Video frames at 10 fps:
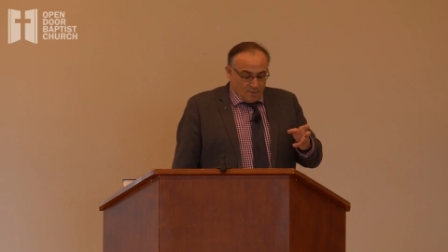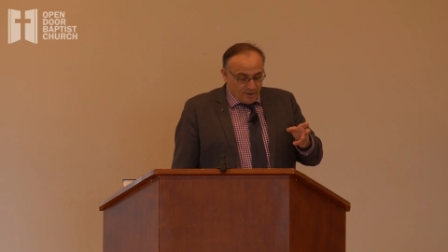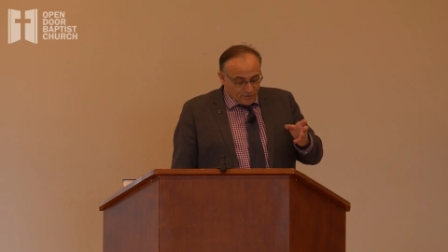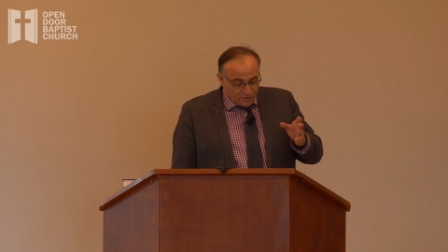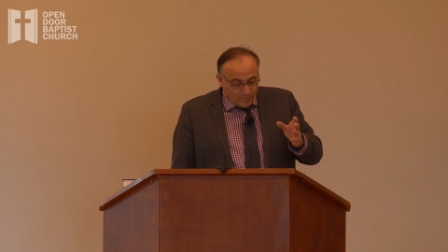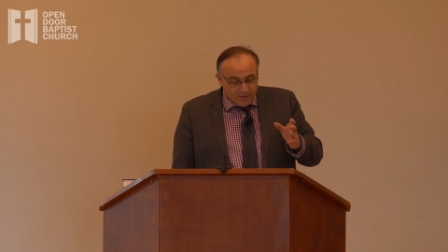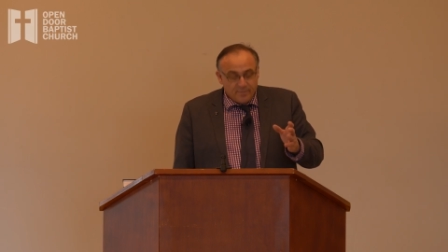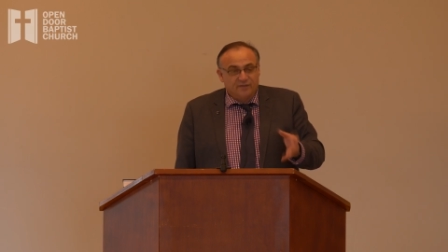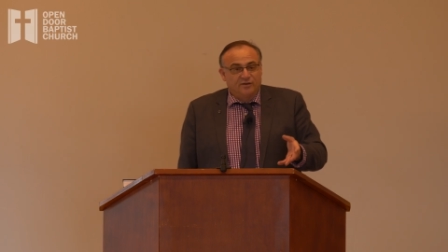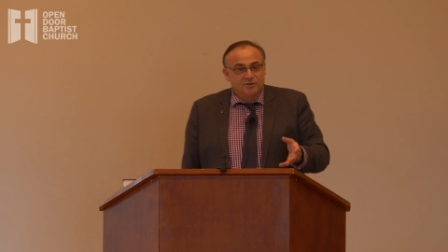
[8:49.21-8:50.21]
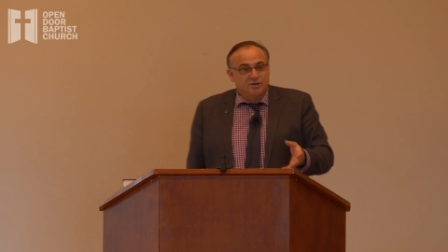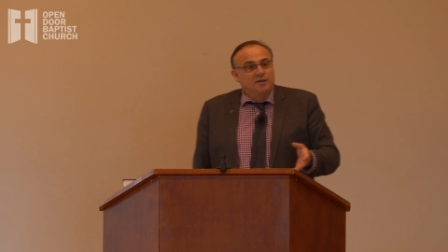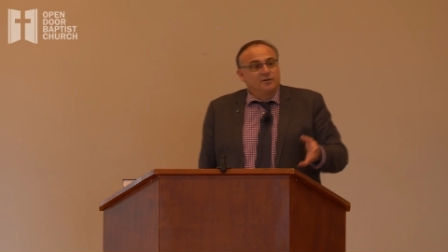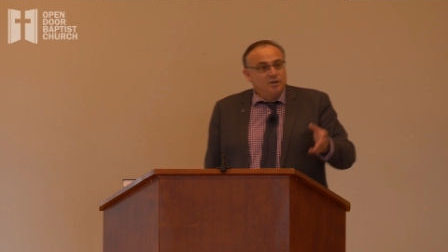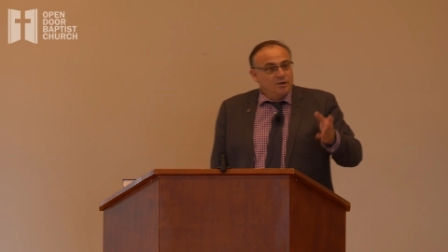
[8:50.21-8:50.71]
I'm going to stop the message, and
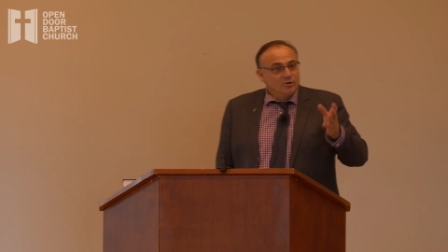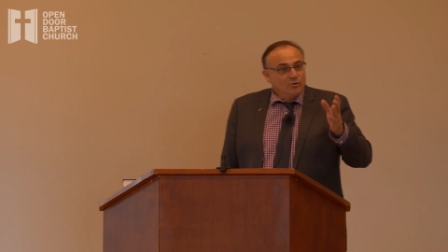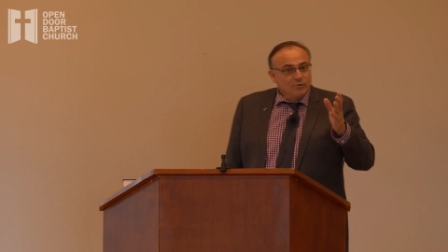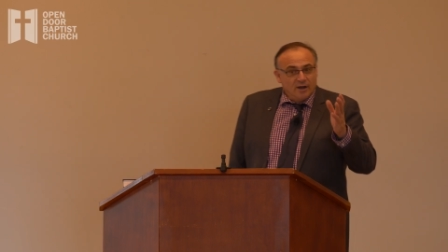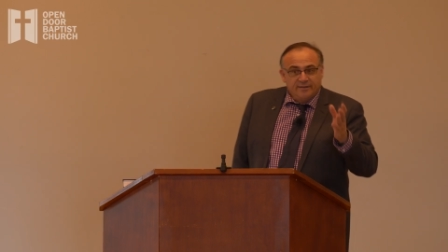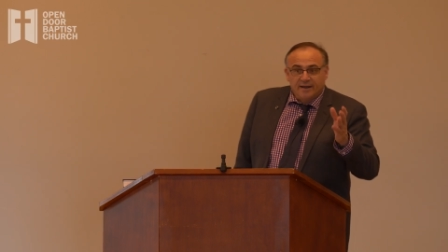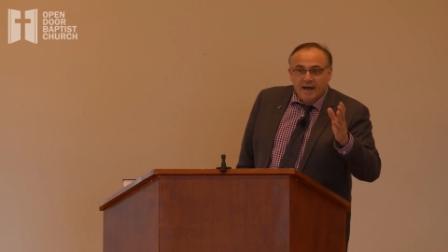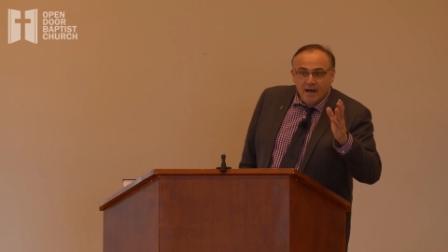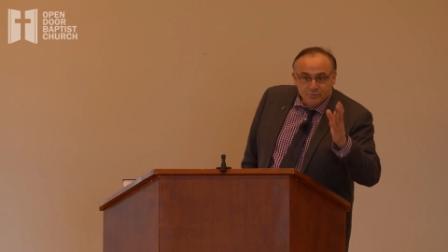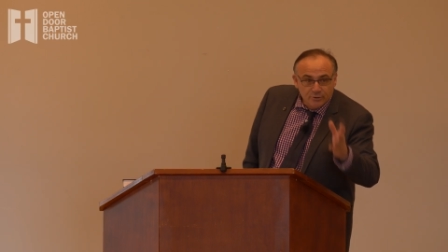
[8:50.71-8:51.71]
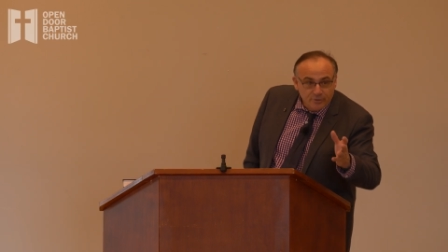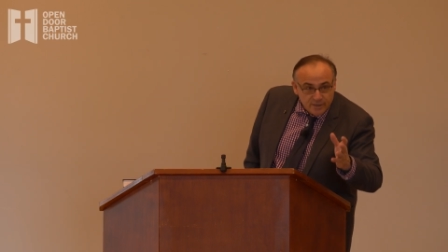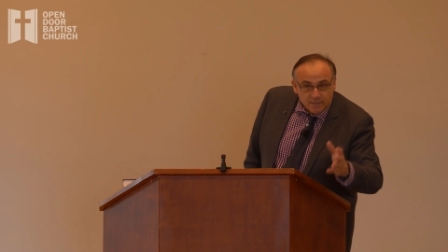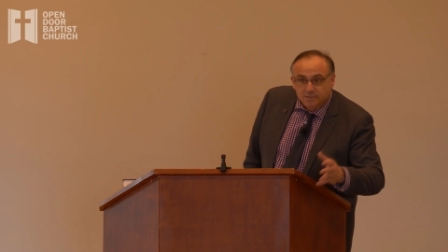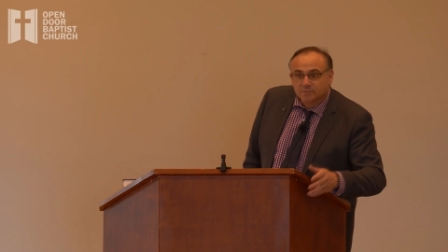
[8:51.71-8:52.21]
you can you can all write down hundred good
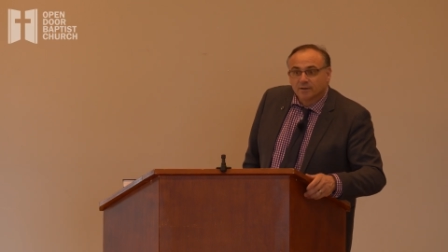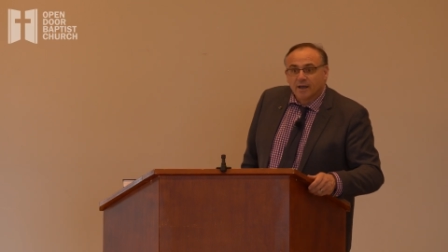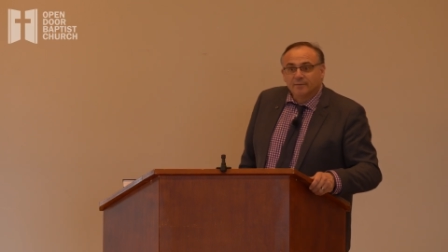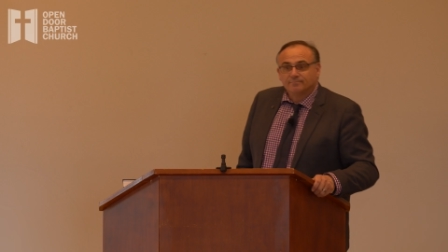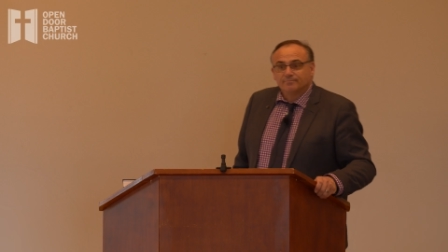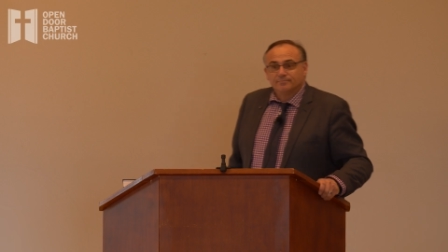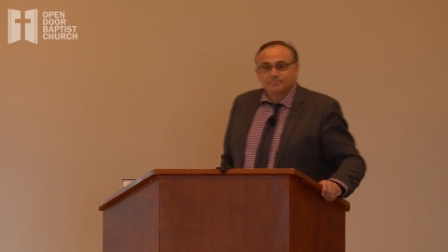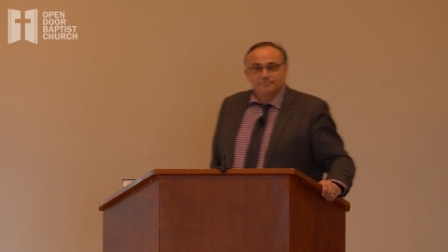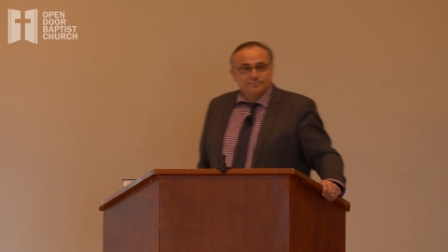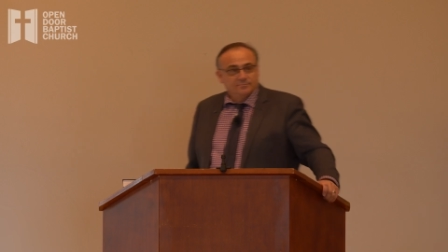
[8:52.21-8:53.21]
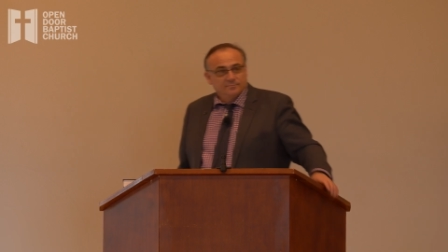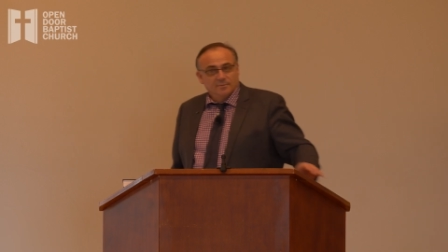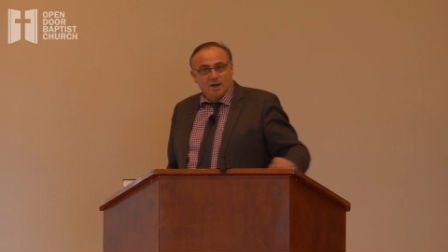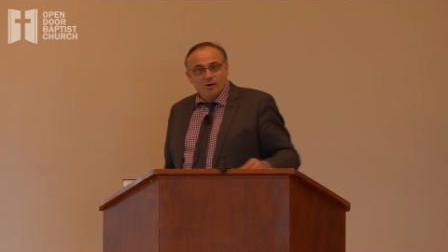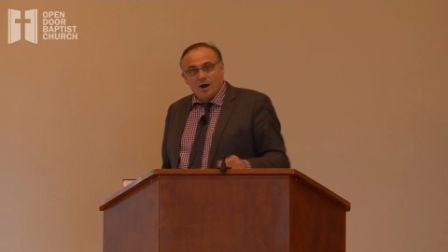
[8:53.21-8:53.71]
things. Okay,
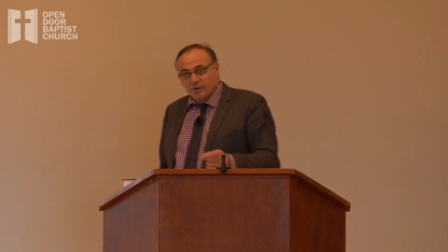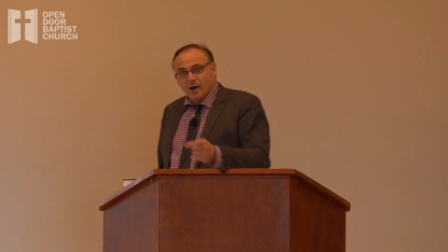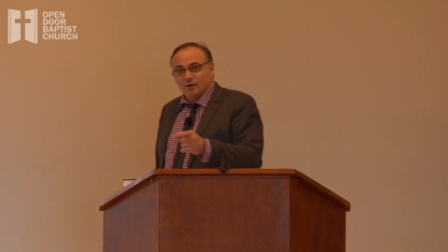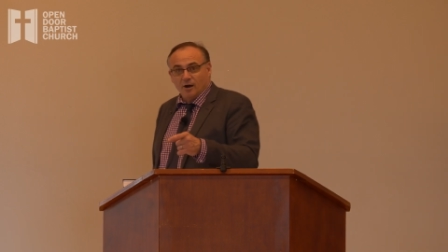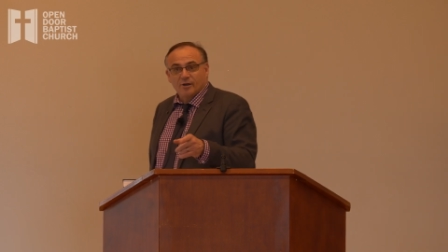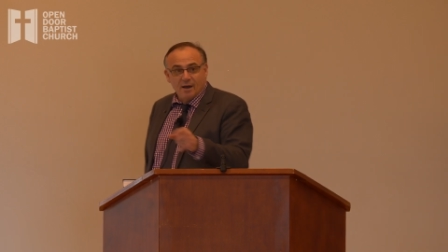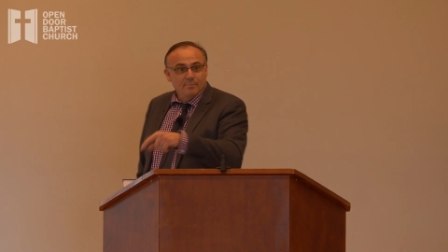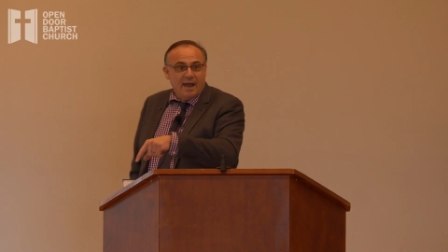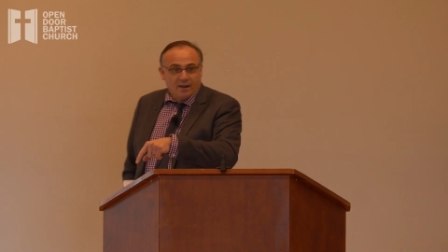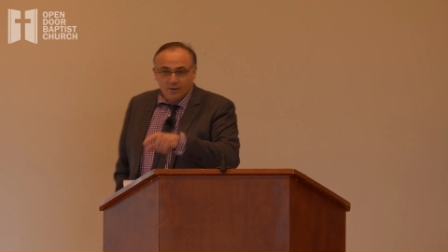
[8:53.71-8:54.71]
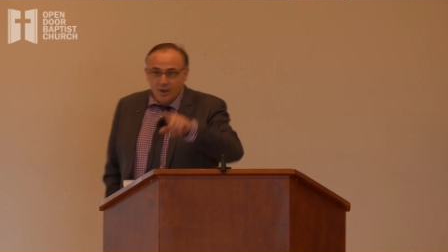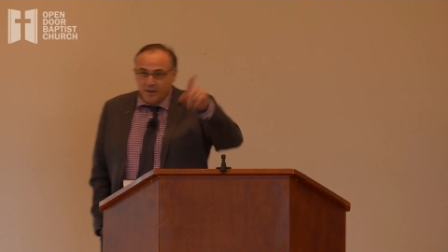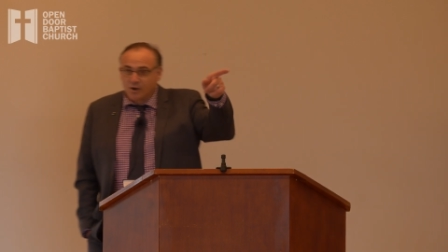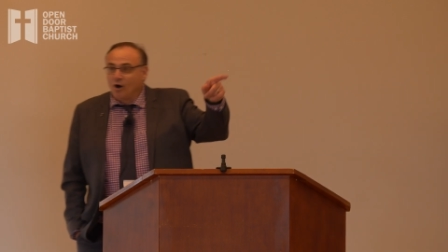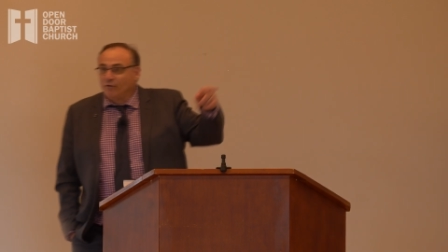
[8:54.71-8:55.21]
and I'll, I'll, I'll come back. I'll go get a